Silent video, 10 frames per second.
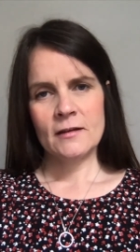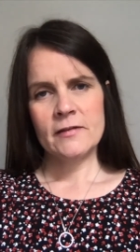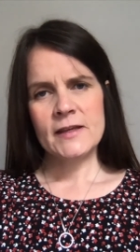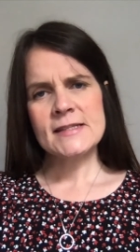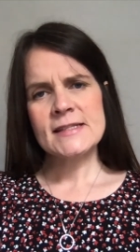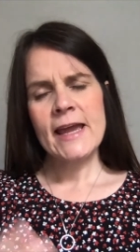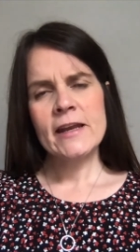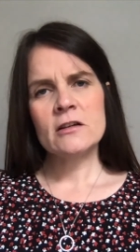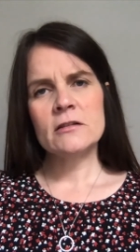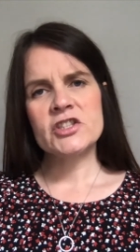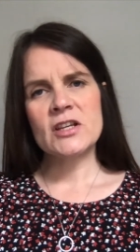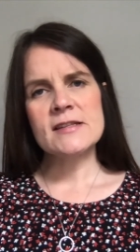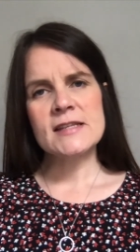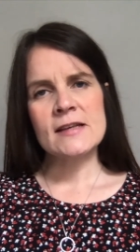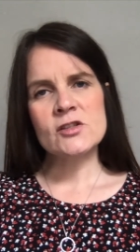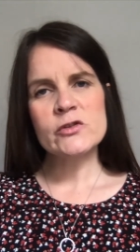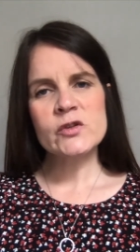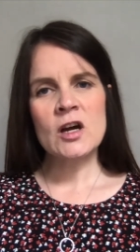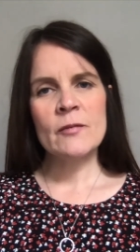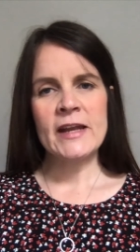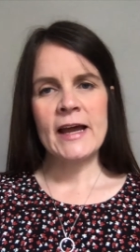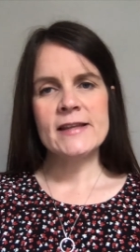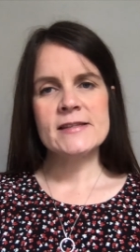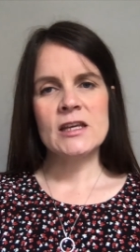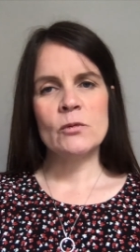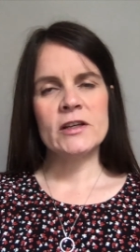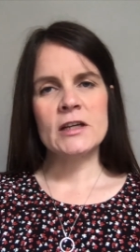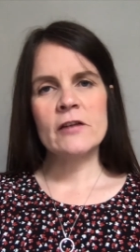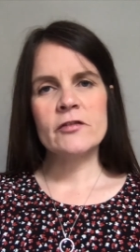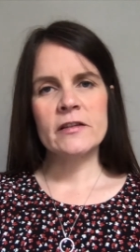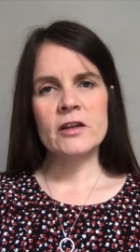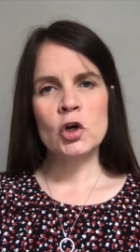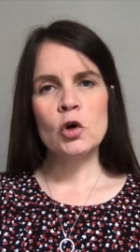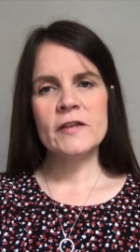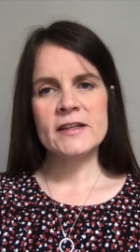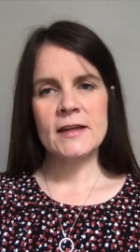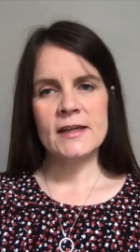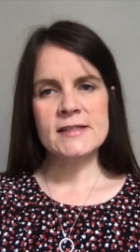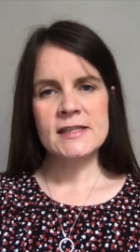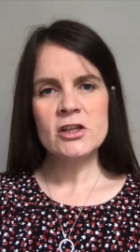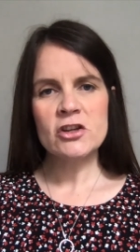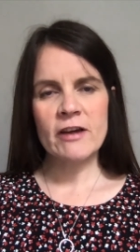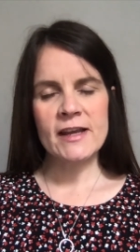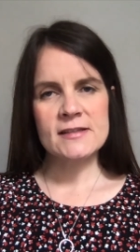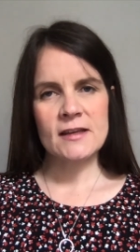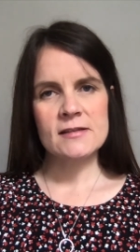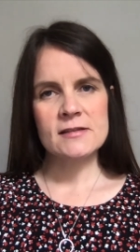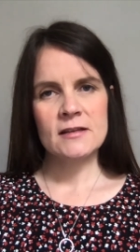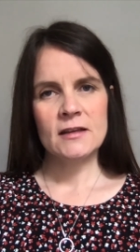This technical agility has also come in handy when covering the COVID-19 crisis.